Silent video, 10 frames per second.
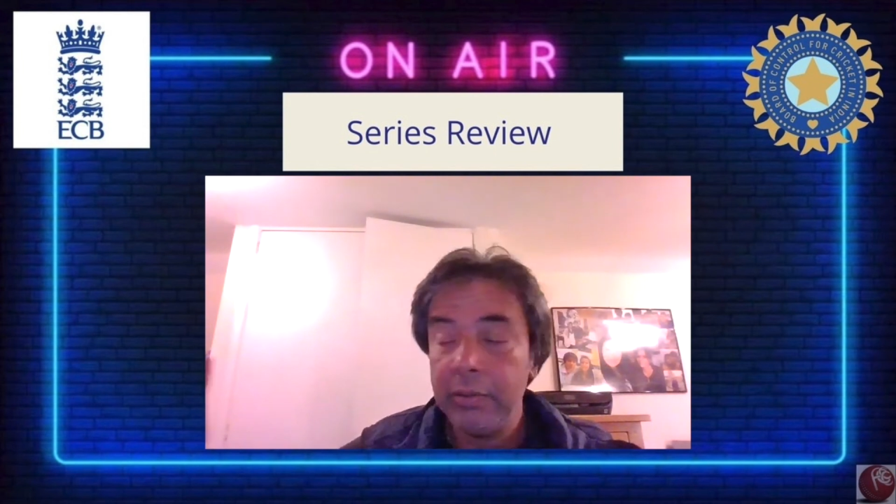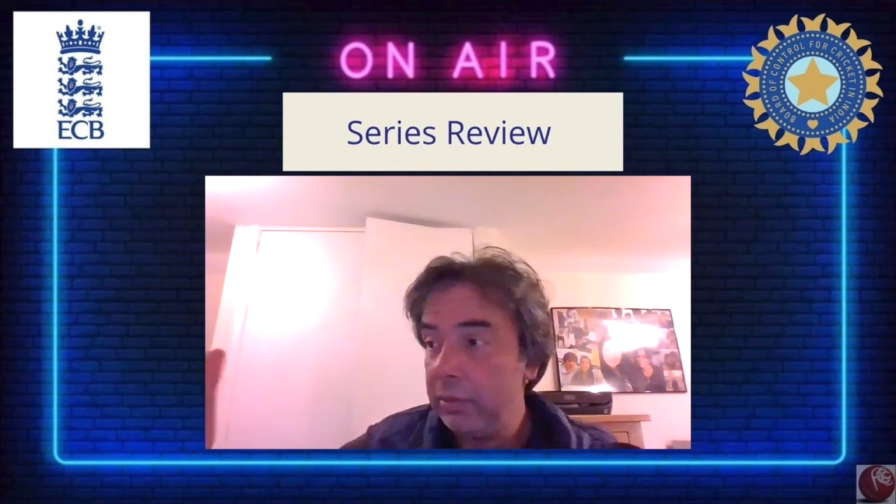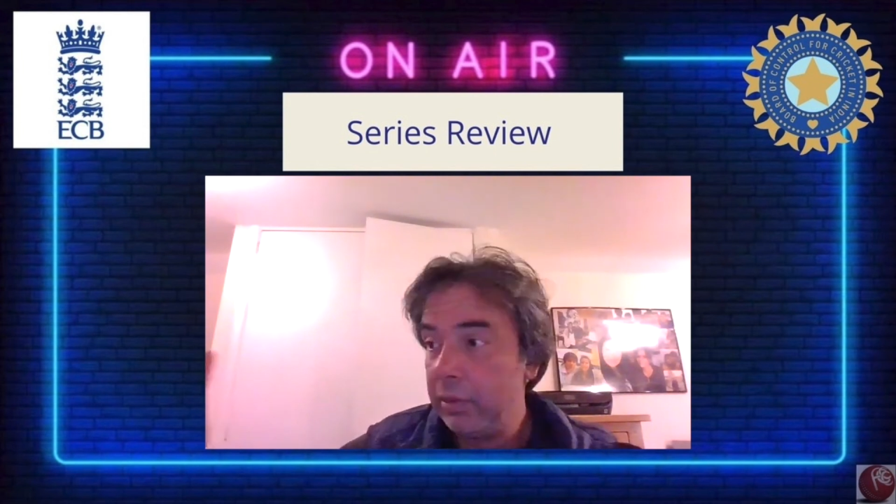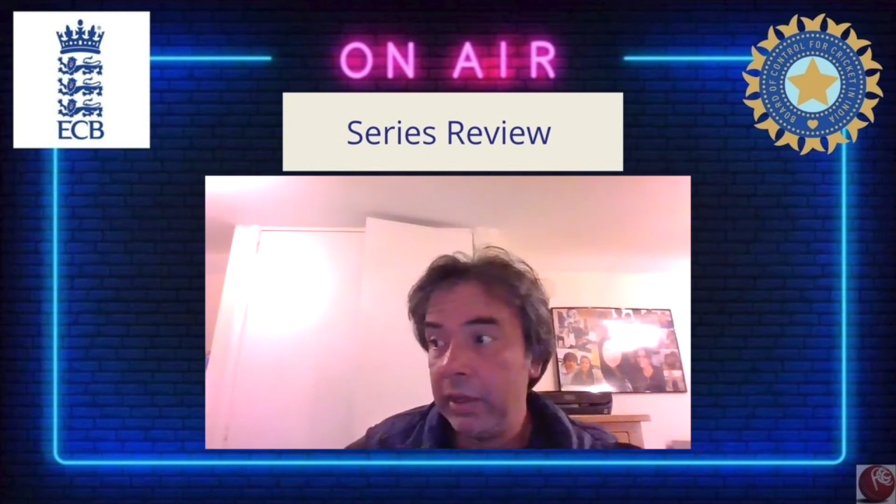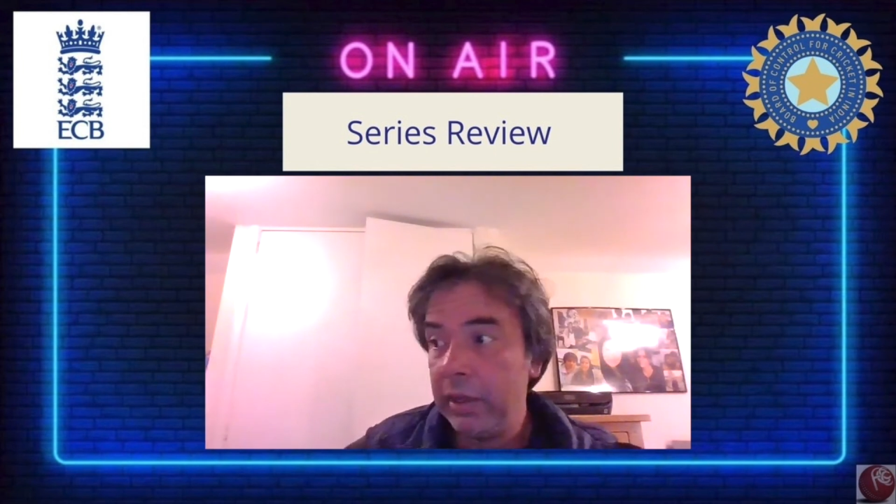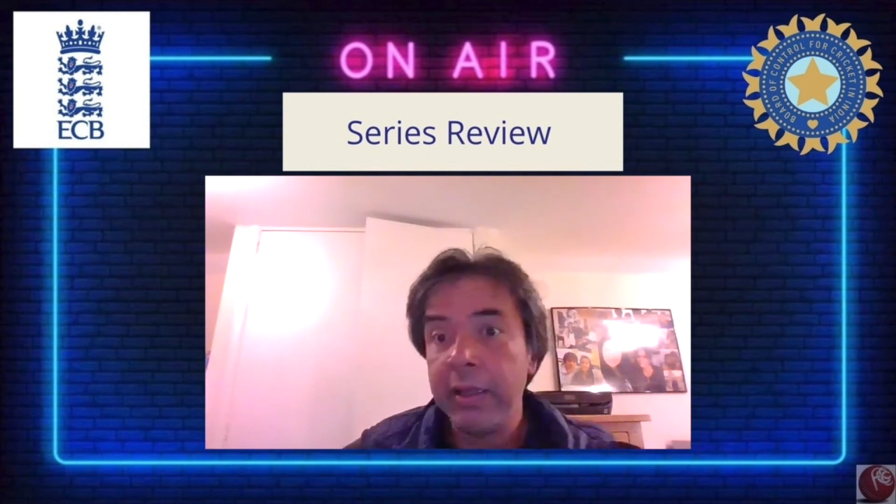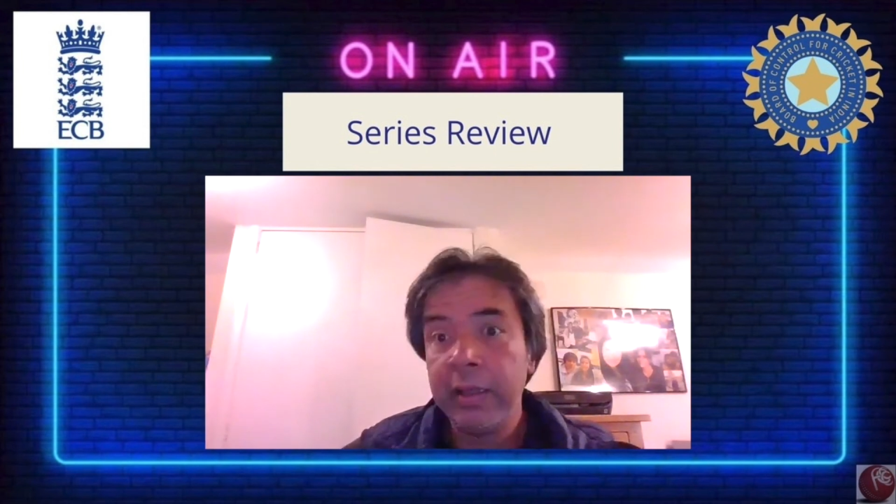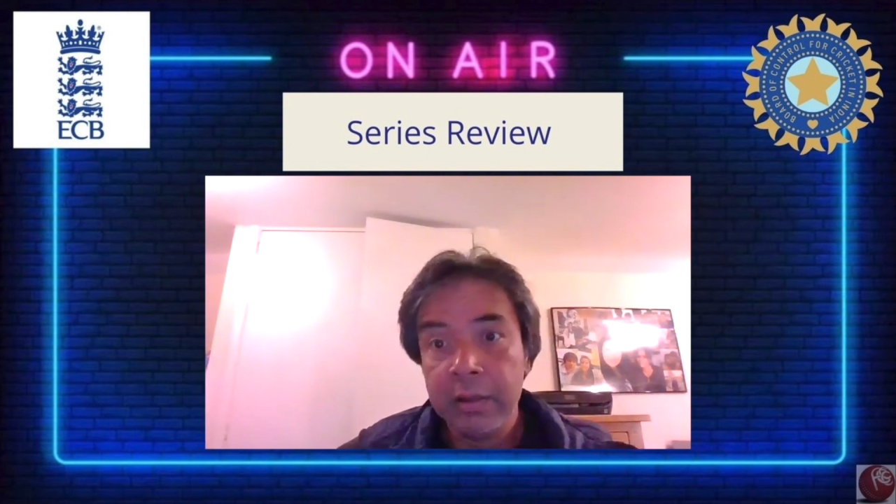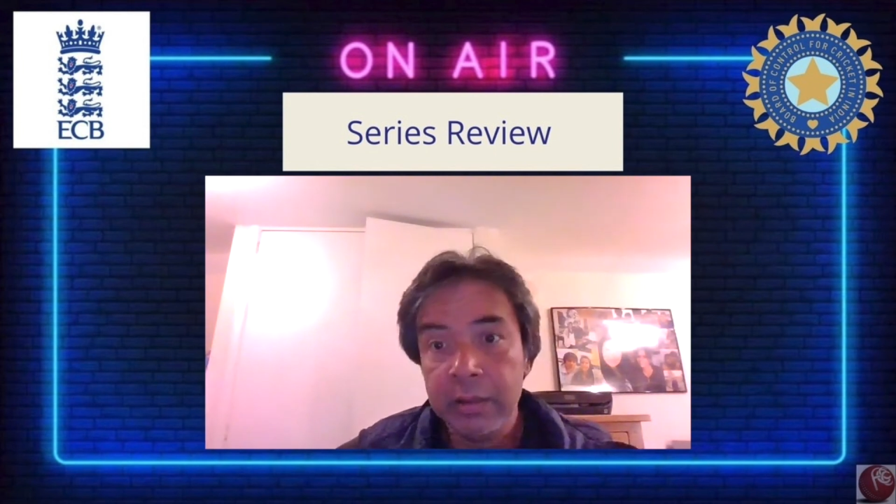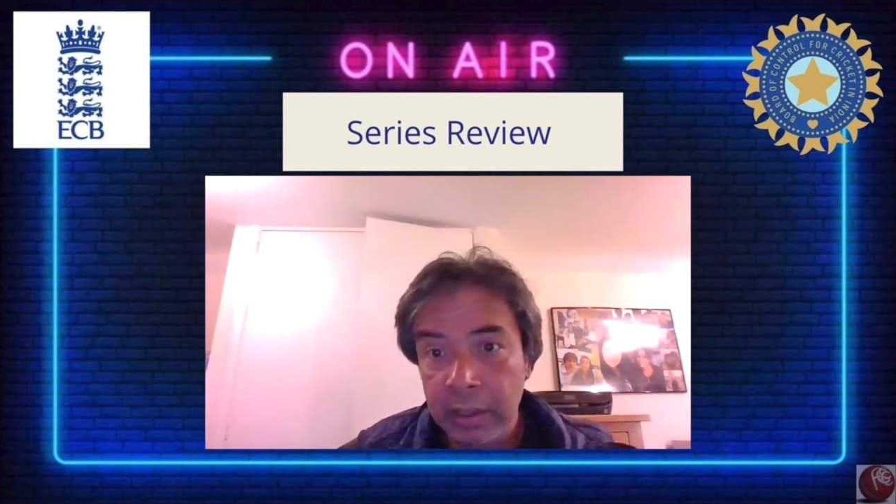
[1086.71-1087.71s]
like
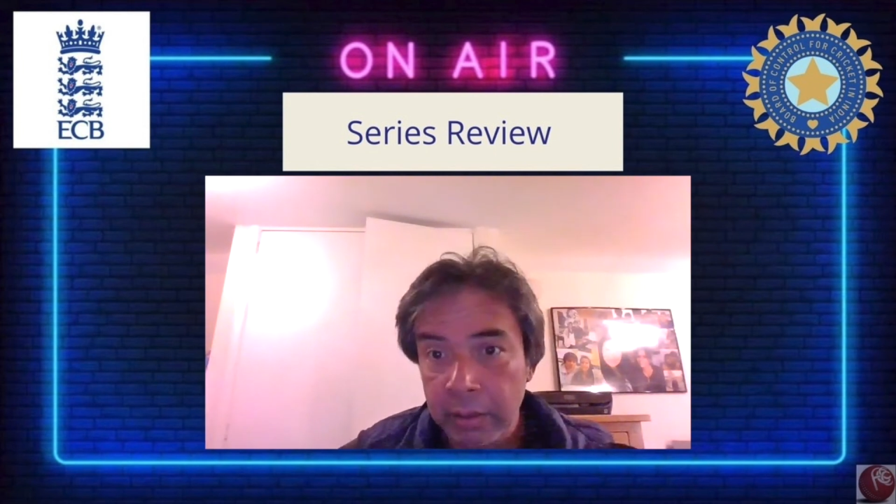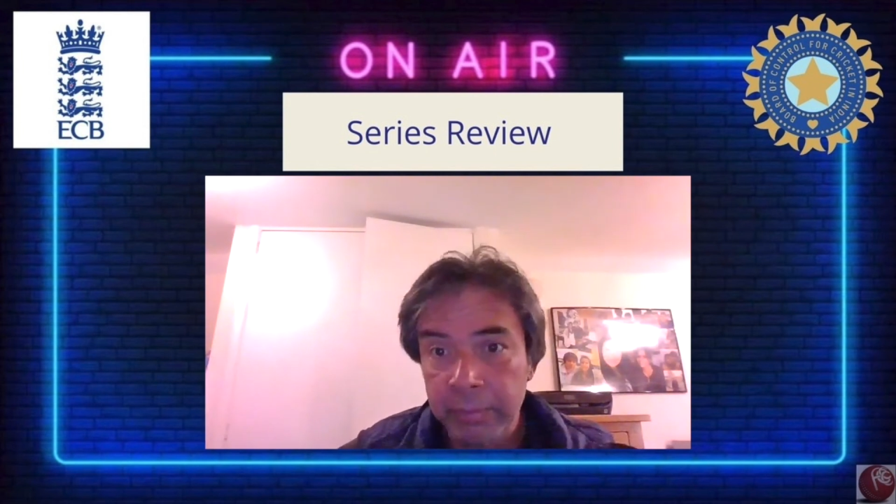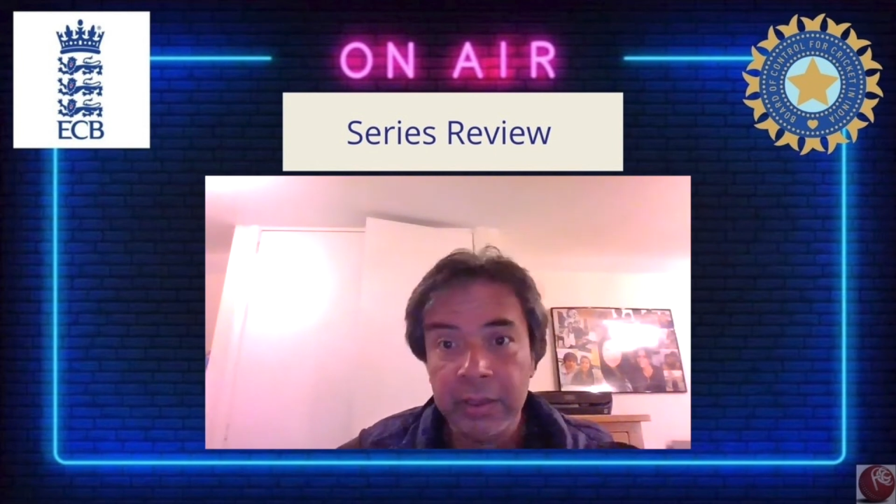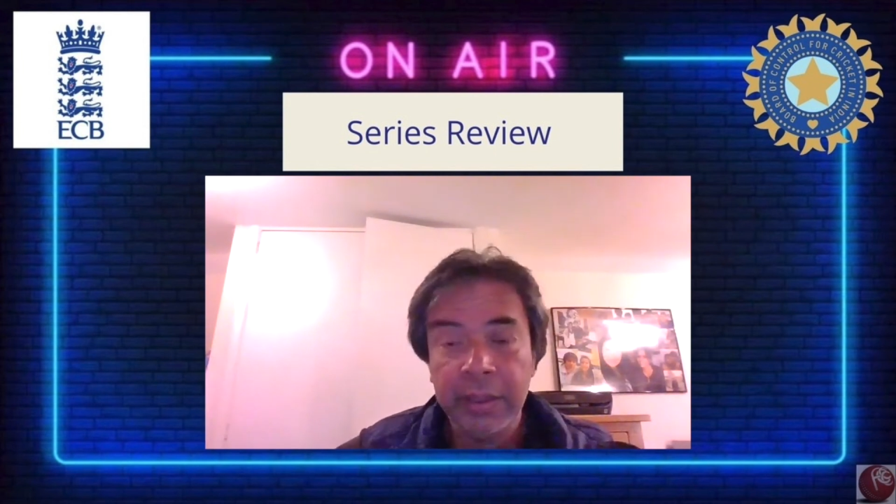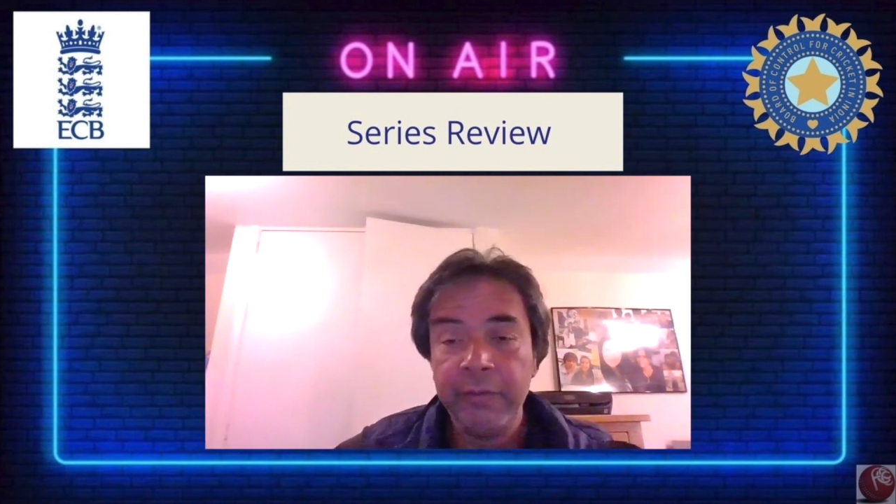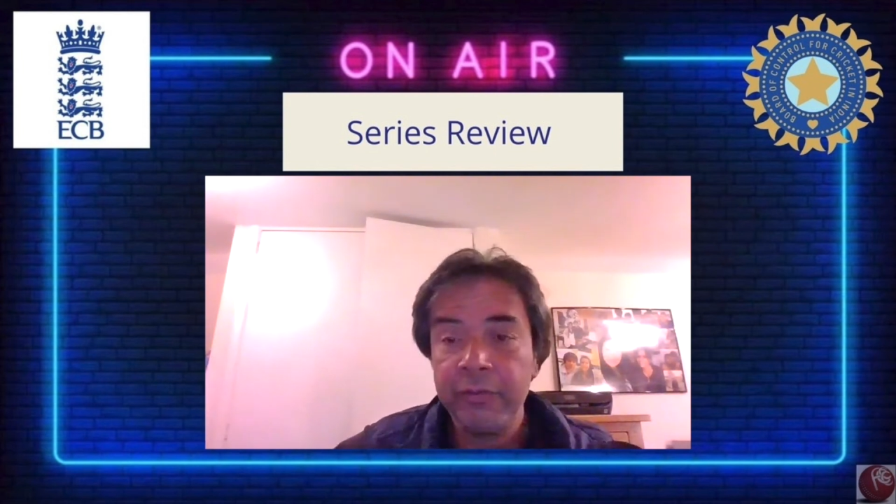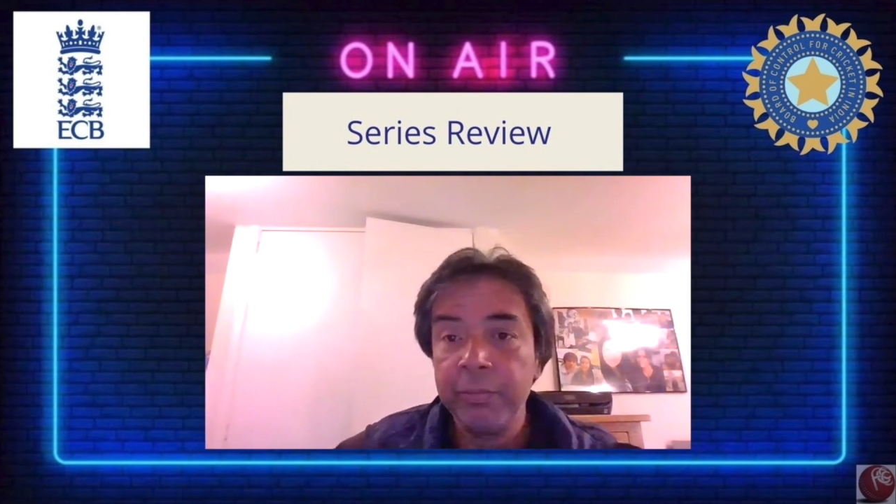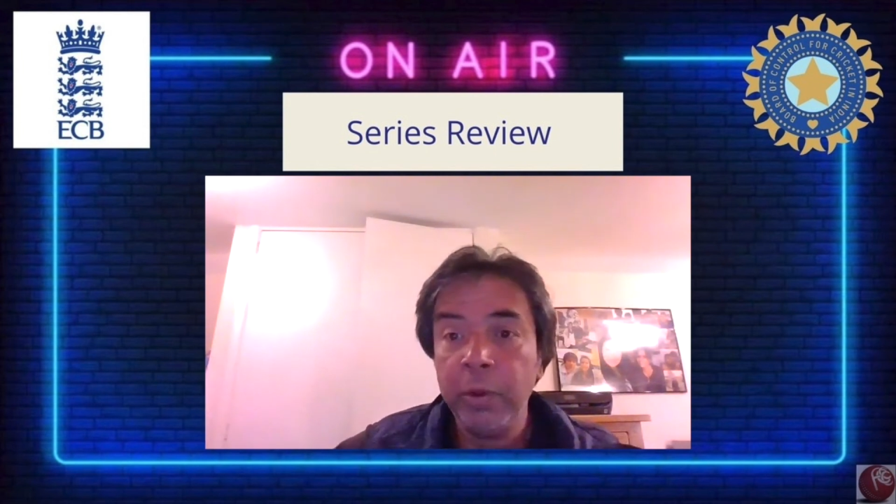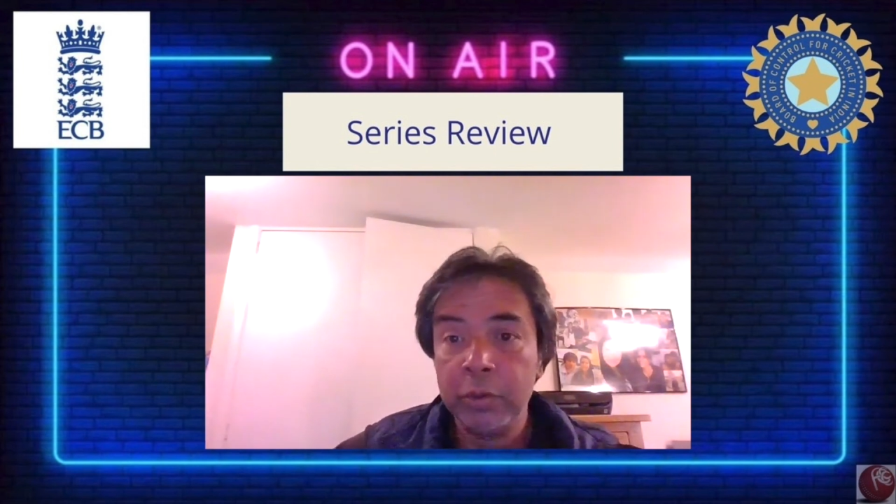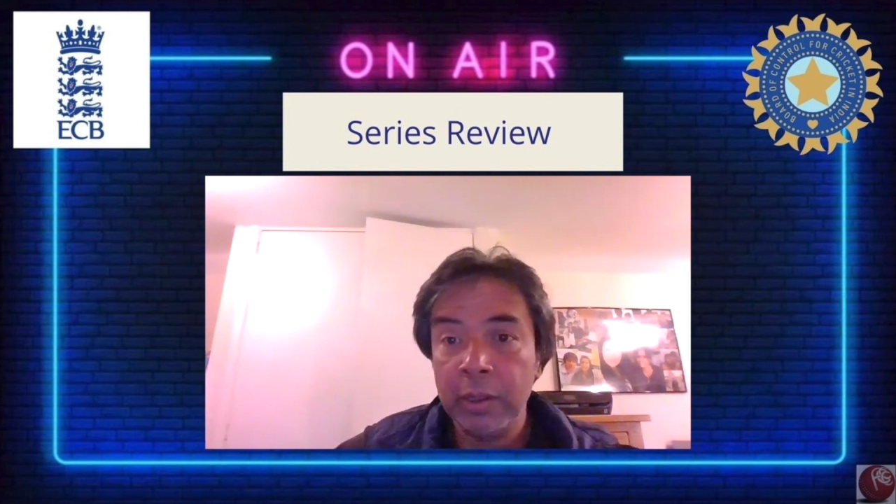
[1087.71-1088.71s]
the Kapil Dev's,
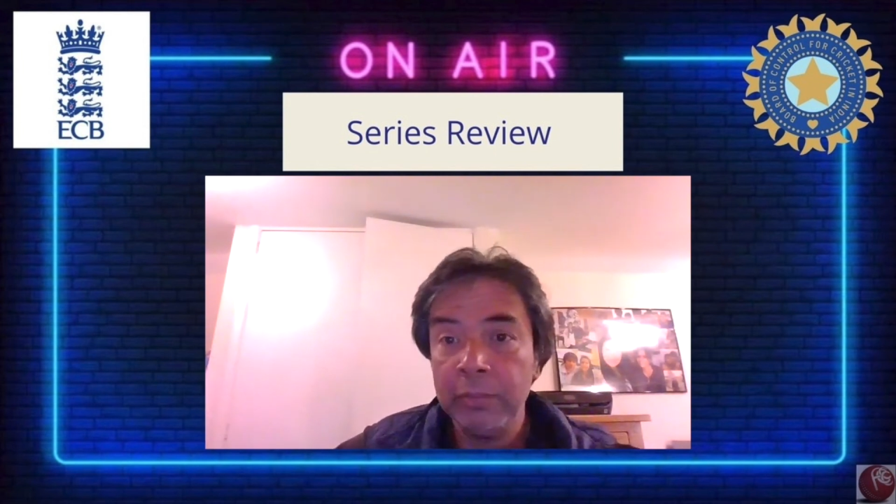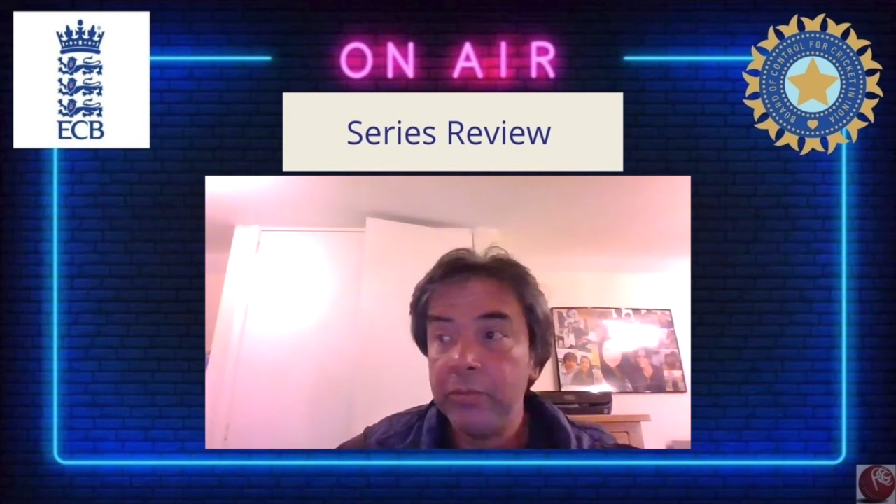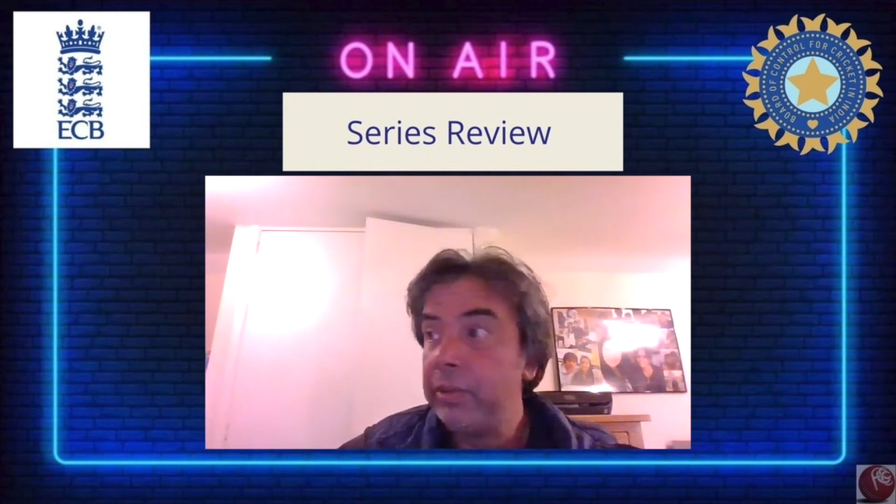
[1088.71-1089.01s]
Bothams,